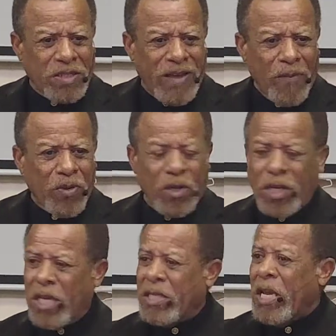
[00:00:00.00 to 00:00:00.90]
If it happens with
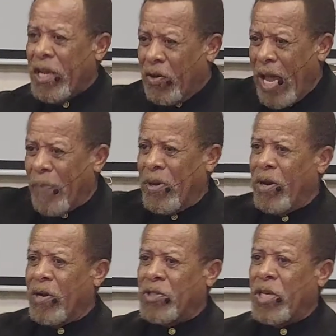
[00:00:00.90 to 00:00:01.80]
the kids, it'll happen in
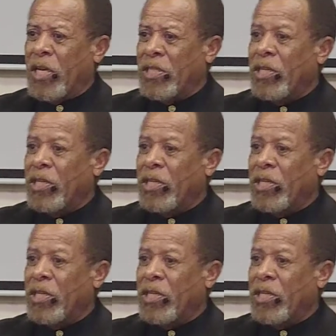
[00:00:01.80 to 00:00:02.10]
our cities,